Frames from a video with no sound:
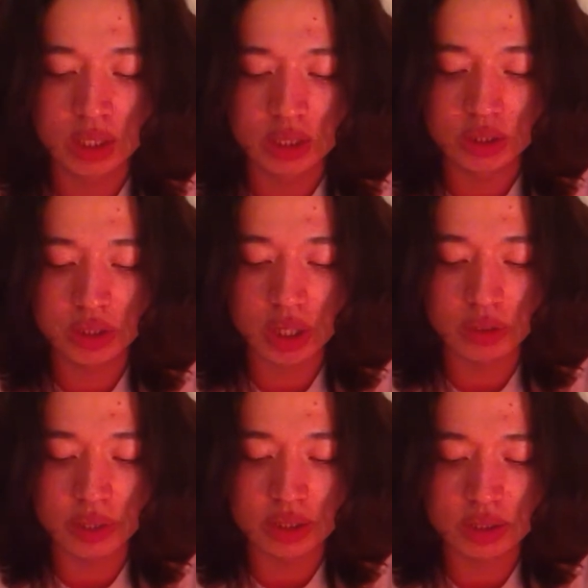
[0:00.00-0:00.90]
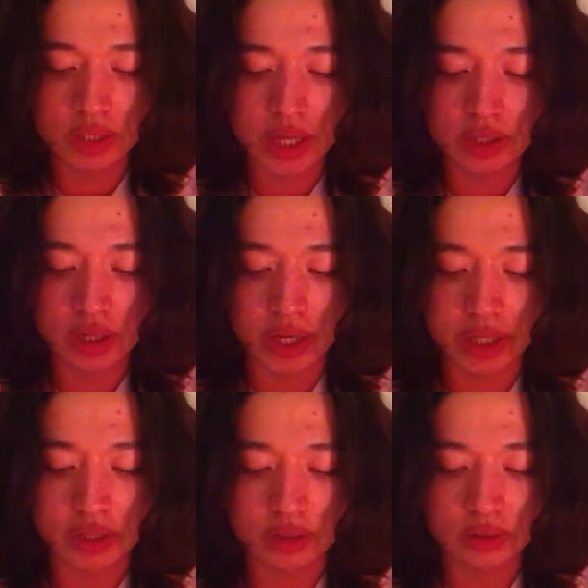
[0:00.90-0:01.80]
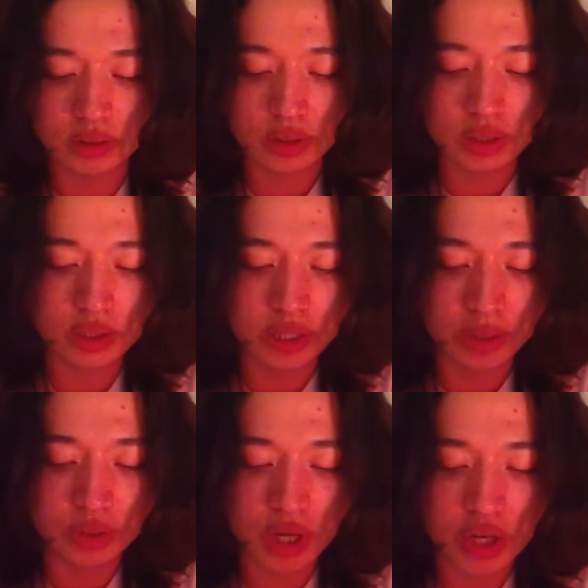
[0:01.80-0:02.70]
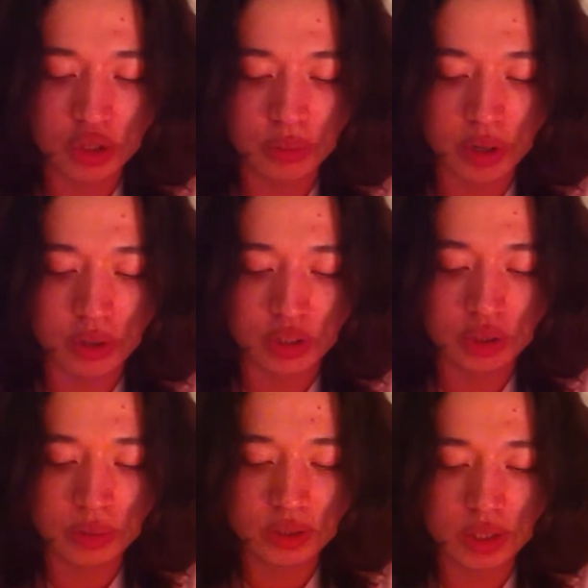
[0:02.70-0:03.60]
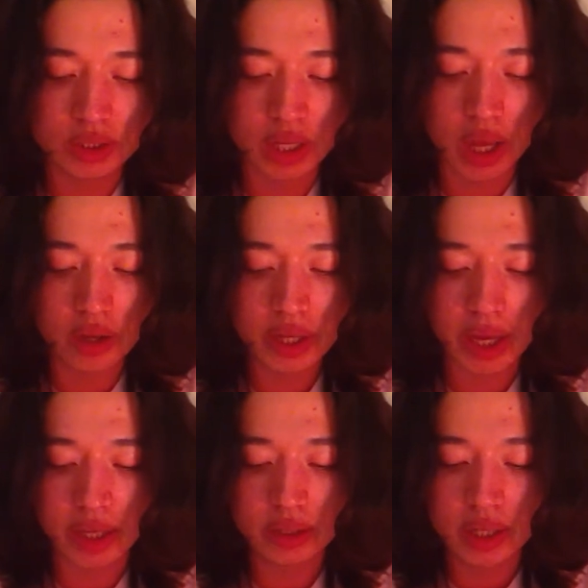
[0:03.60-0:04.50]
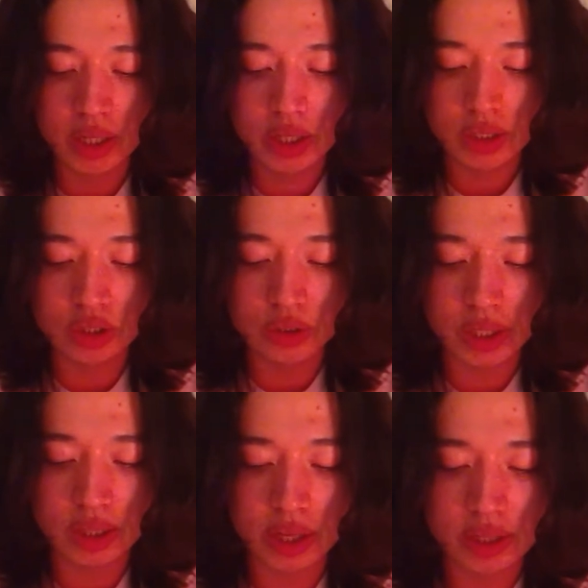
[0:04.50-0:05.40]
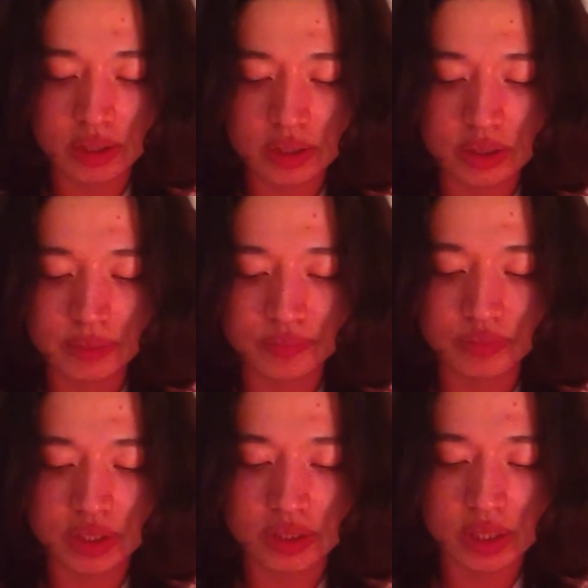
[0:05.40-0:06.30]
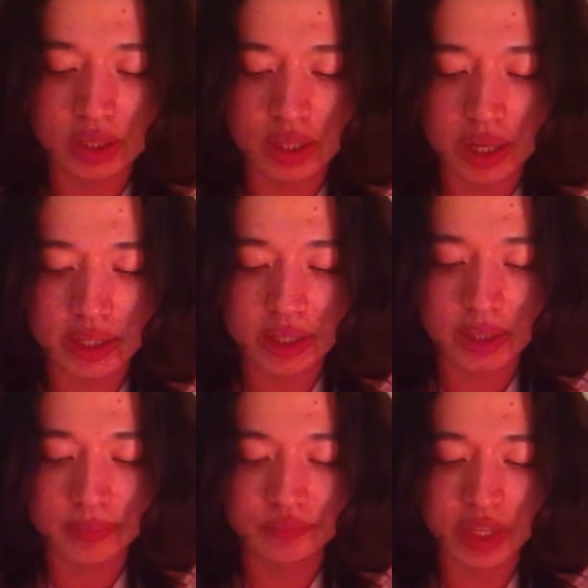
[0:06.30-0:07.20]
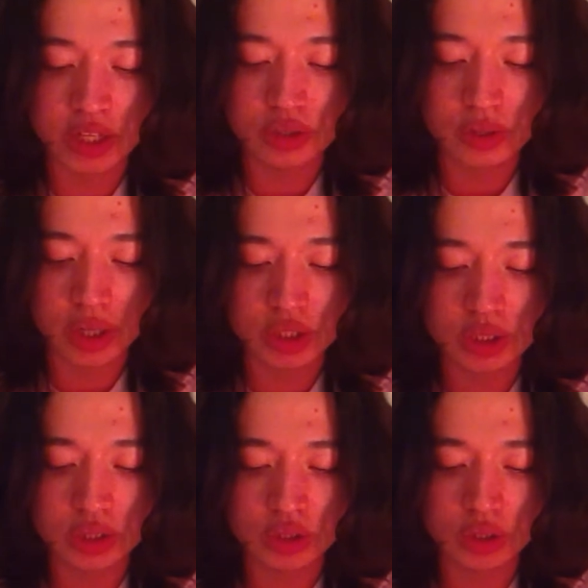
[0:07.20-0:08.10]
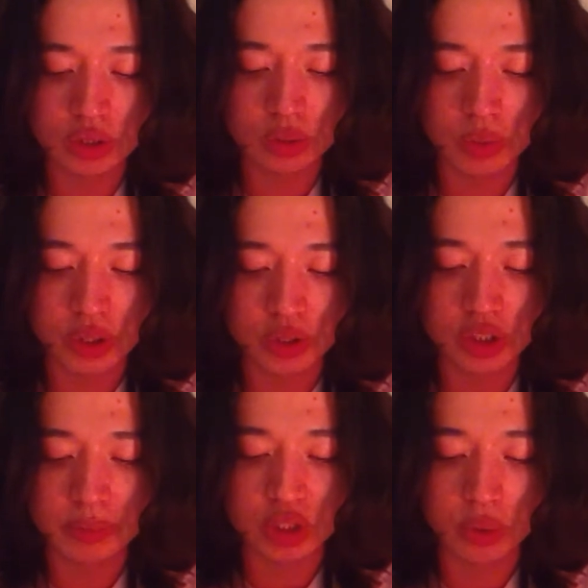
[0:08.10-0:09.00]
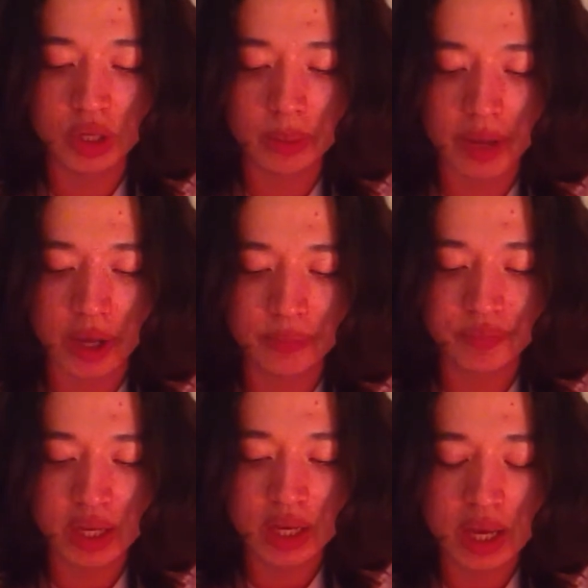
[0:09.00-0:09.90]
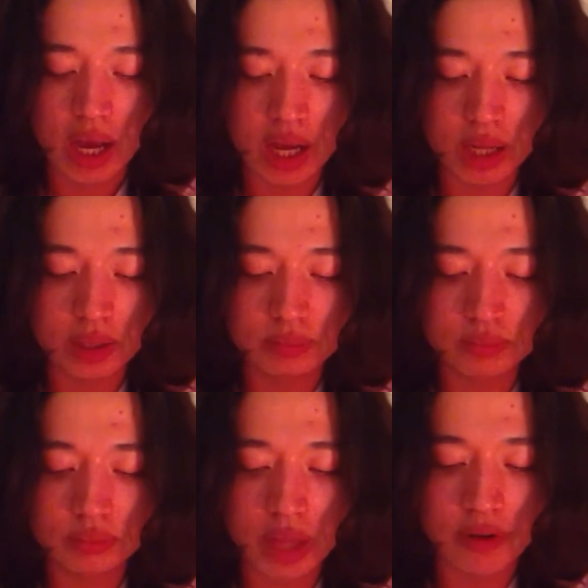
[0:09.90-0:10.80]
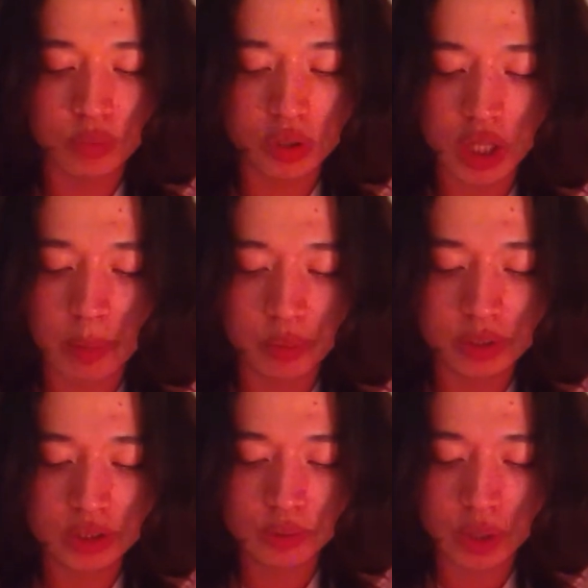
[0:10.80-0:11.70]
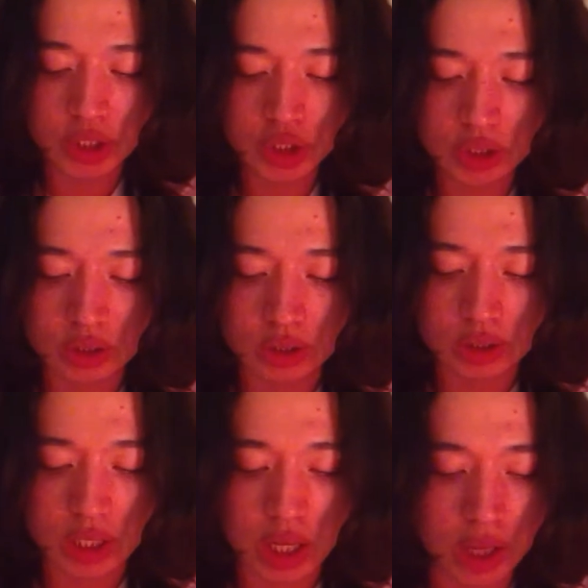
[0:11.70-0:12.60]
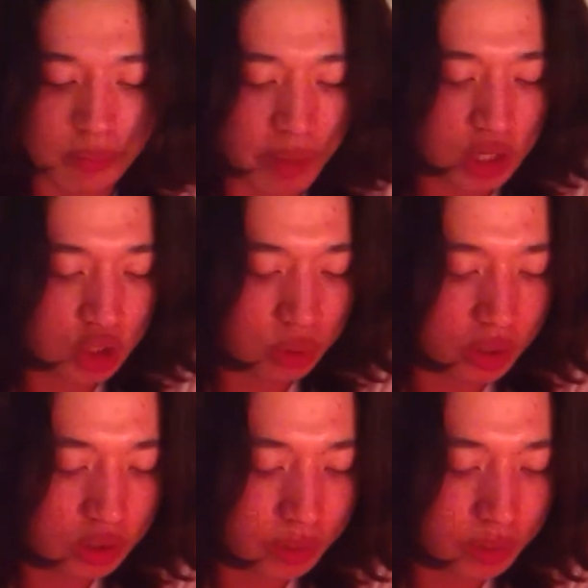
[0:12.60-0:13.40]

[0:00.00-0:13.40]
So instead, like, it was kind of thrown onto us that it's like, okay, during like this little like introduction into what you should be talking about, everyone come up with some questions. Make your own